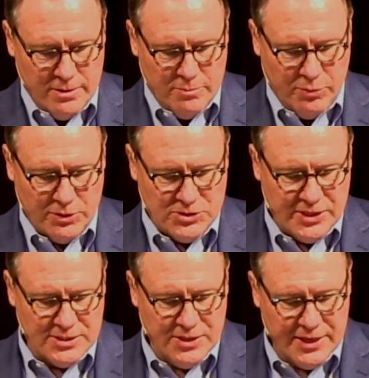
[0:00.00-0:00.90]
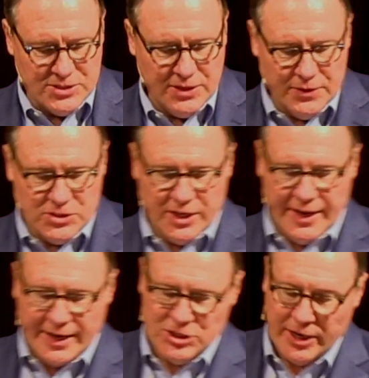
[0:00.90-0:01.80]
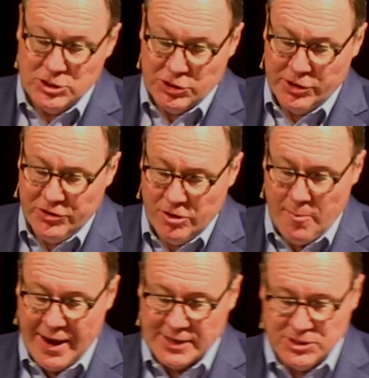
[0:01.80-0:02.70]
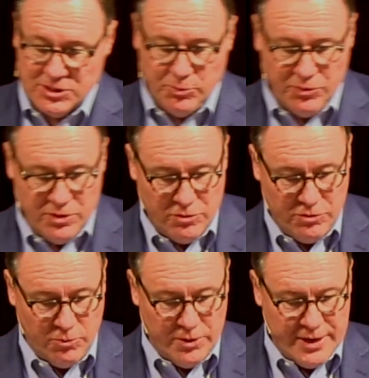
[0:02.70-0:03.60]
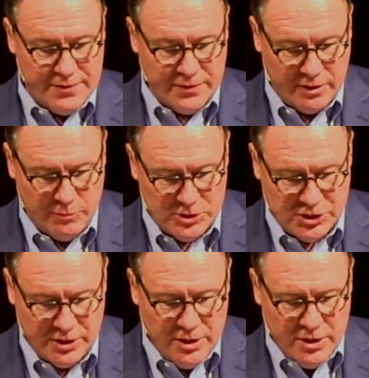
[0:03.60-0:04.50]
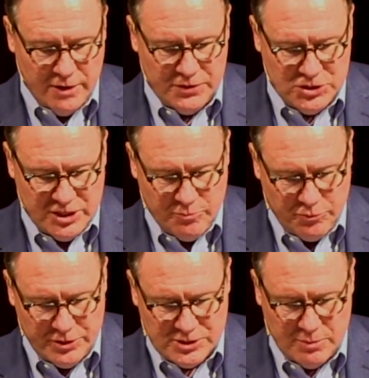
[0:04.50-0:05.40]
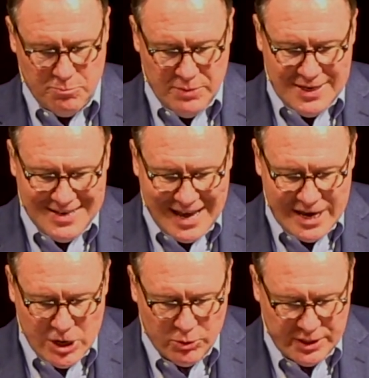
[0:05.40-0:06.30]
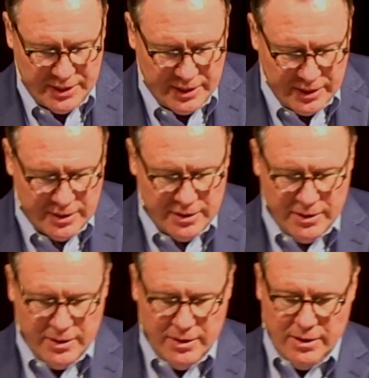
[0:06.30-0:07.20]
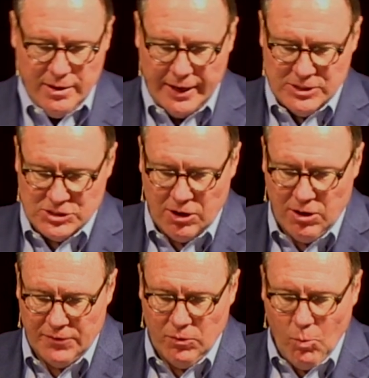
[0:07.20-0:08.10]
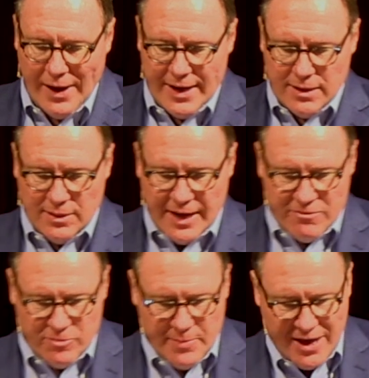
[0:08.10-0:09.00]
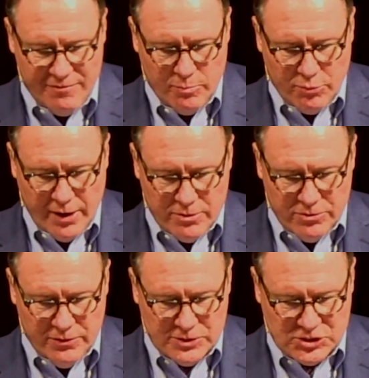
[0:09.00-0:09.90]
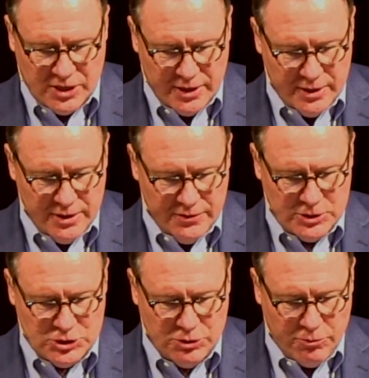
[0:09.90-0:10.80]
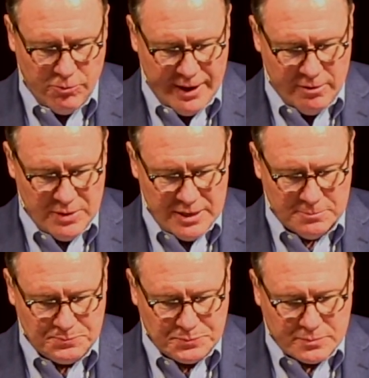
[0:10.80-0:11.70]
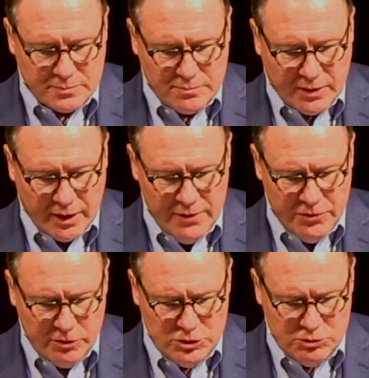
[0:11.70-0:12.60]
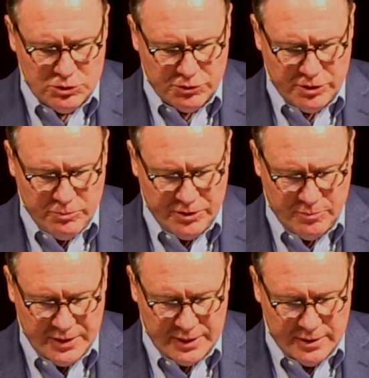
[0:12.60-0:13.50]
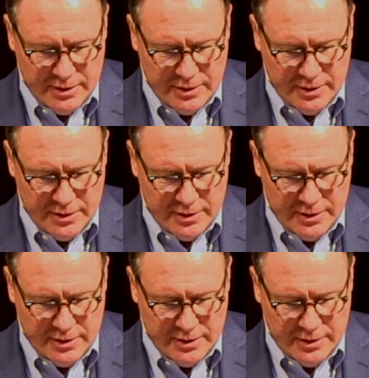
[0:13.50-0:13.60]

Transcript: Paul says this In this connection, I journeyed to Damascus with the authority and the commission of the chief priests. At midday, O king, I saw on the way a light from heaven, brighter than the sun, that shone around me and those who journeyed with me.